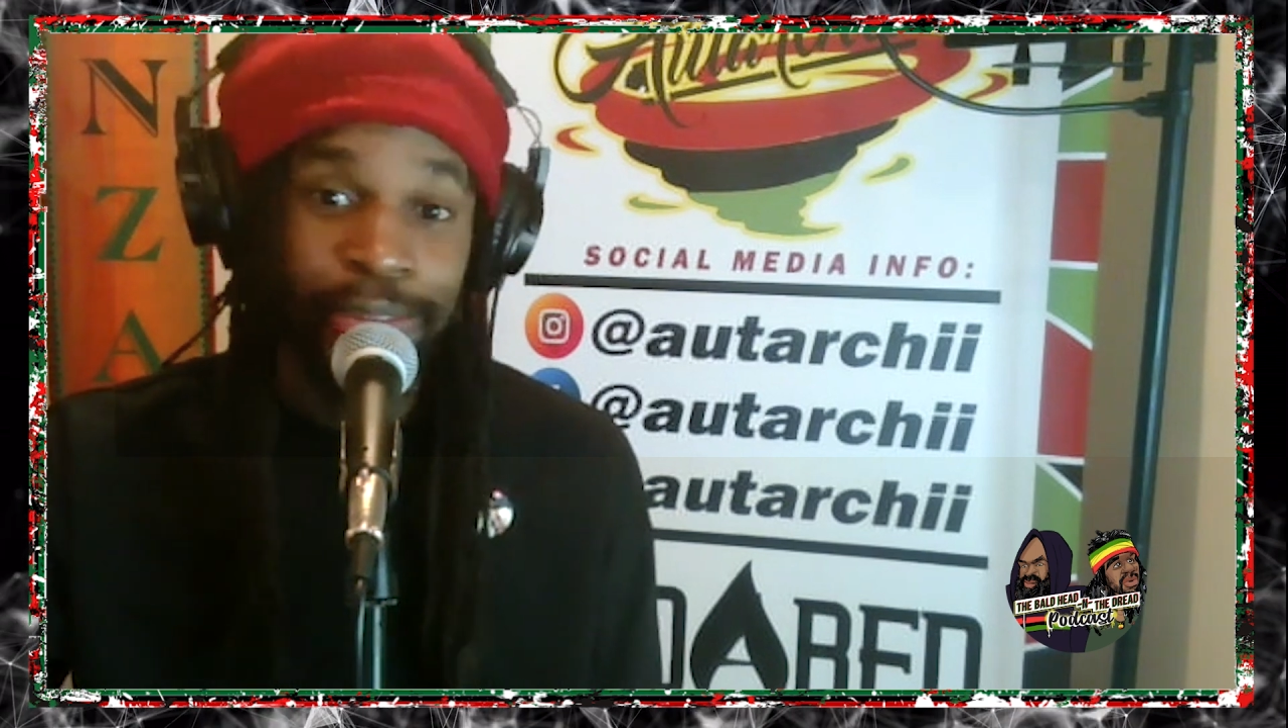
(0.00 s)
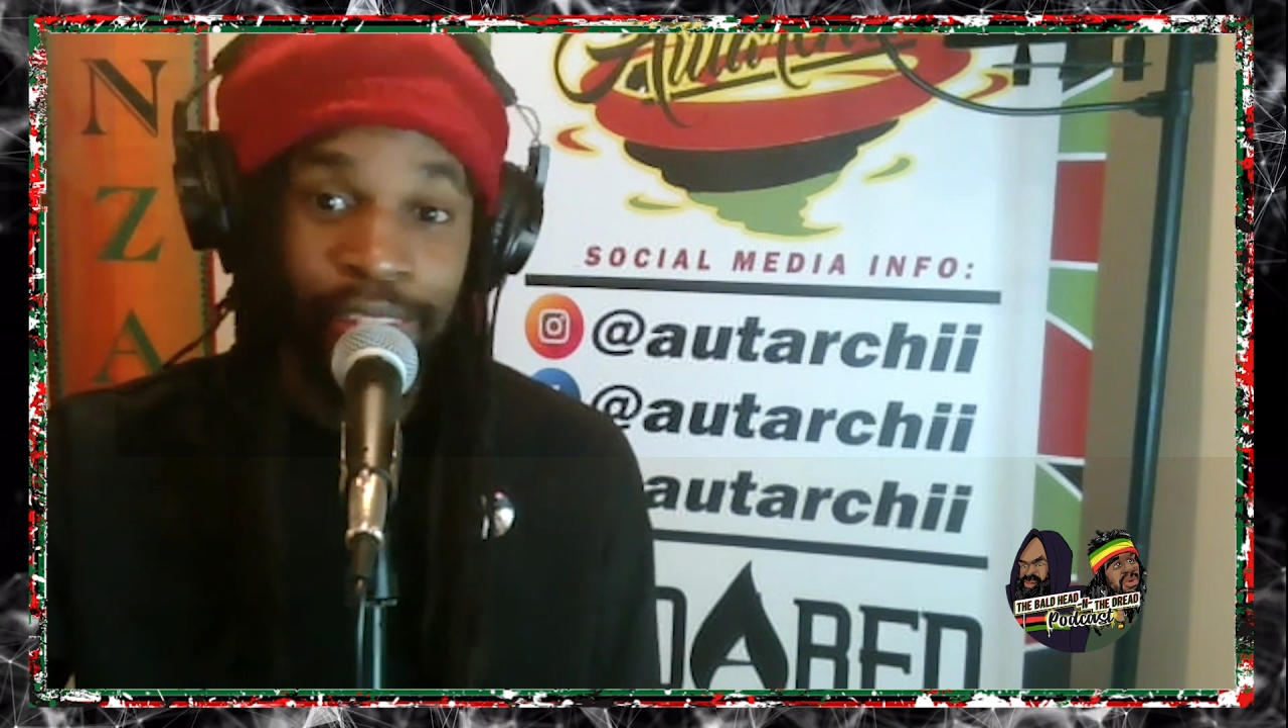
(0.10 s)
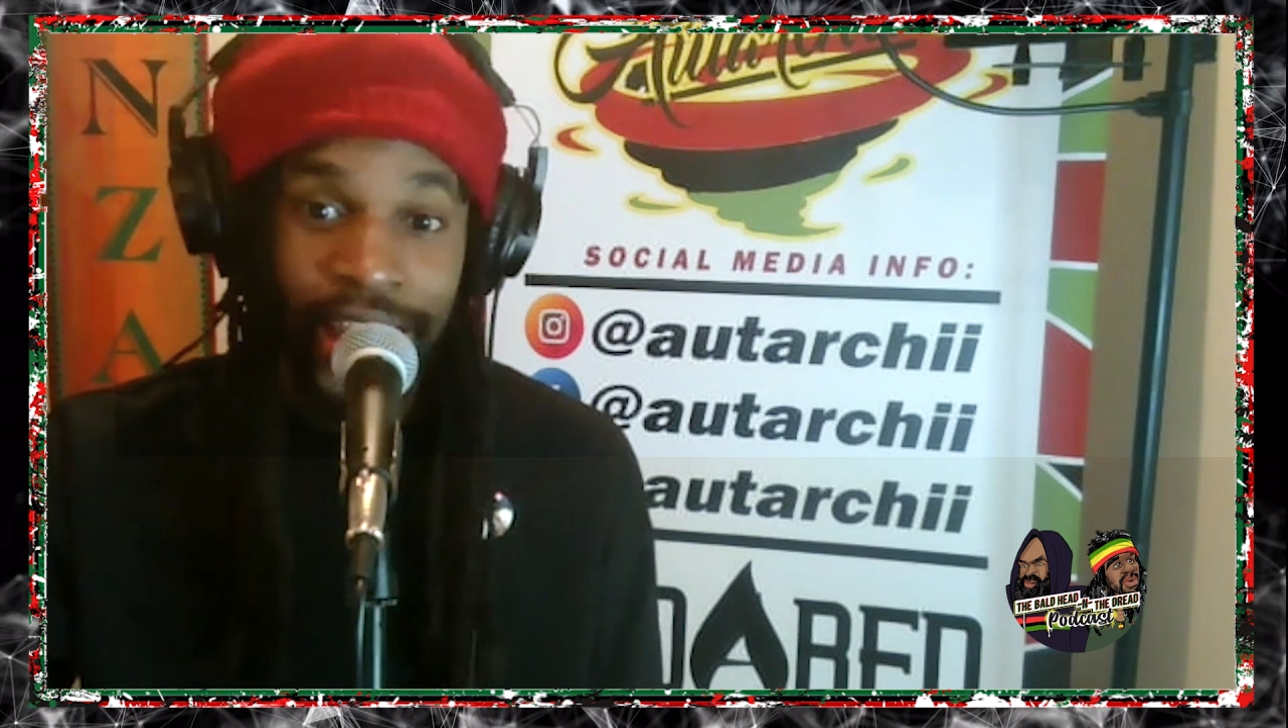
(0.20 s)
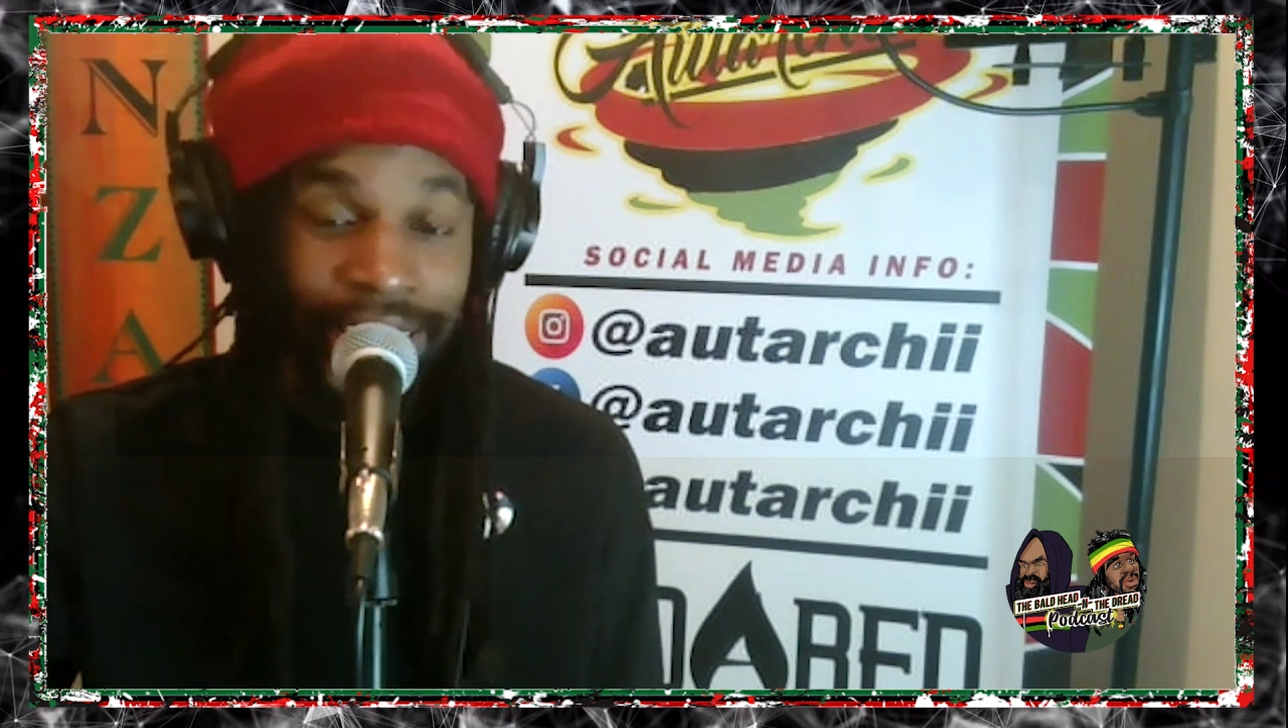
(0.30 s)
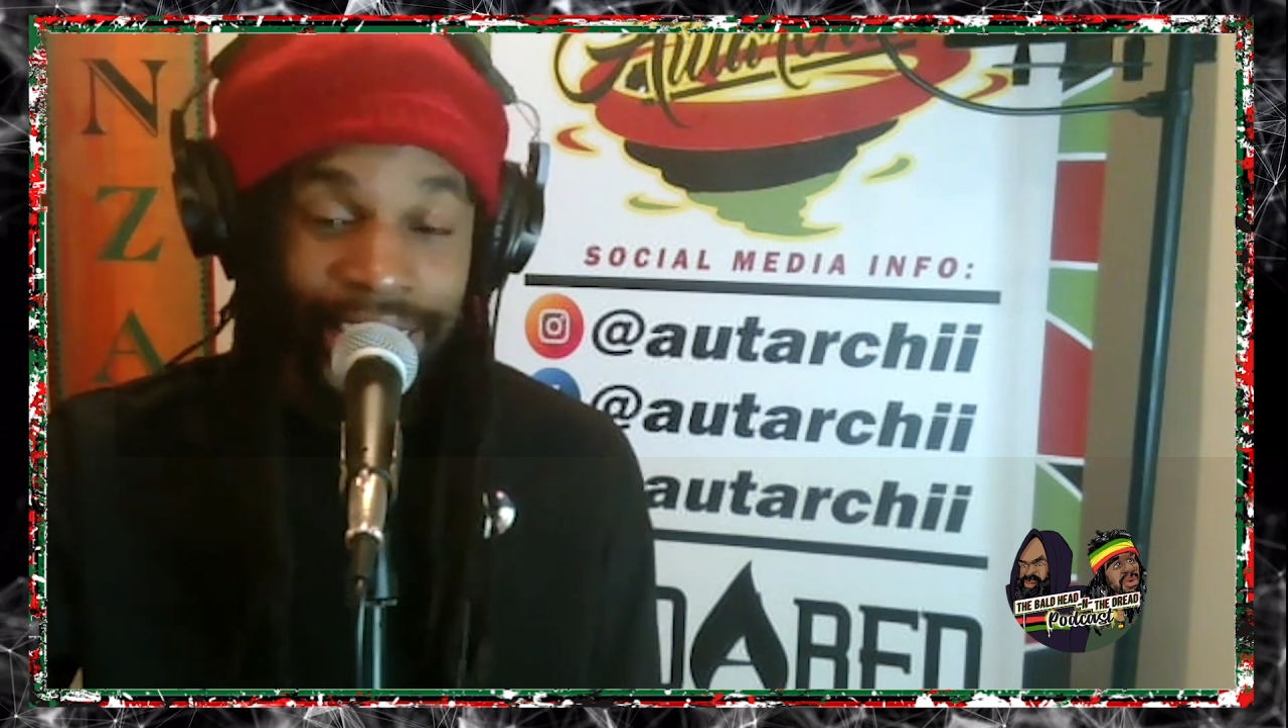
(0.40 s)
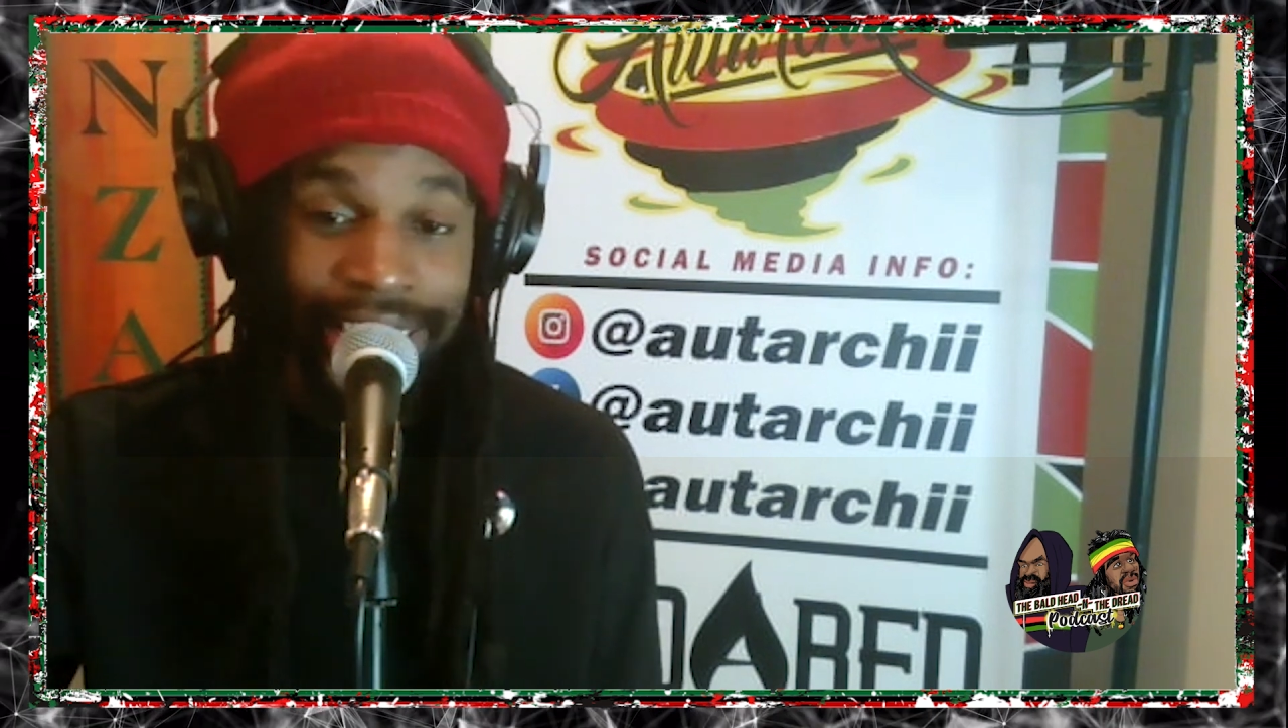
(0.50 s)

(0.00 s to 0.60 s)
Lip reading: 40